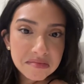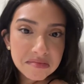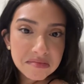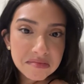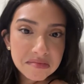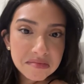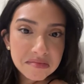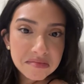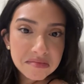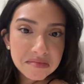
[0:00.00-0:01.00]

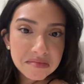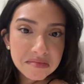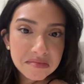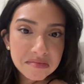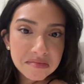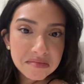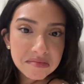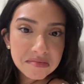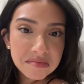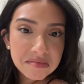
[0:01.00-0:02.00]

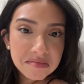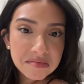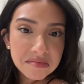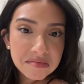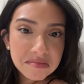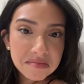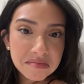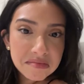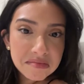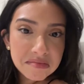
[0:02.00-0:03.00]

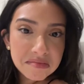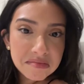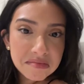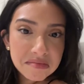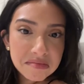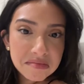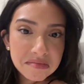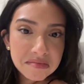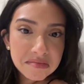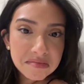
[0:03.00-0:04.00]

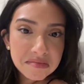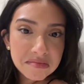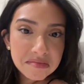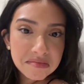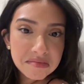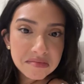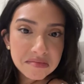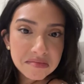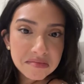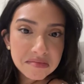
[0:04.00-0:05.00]

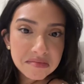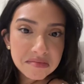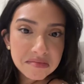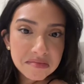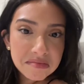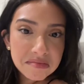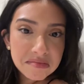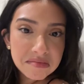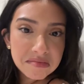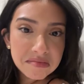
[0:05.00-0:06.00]

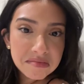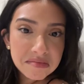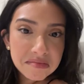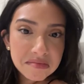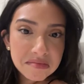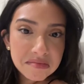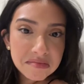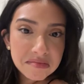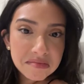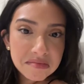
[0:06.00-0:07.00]

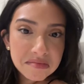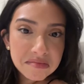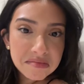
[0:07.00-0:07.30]
(silent)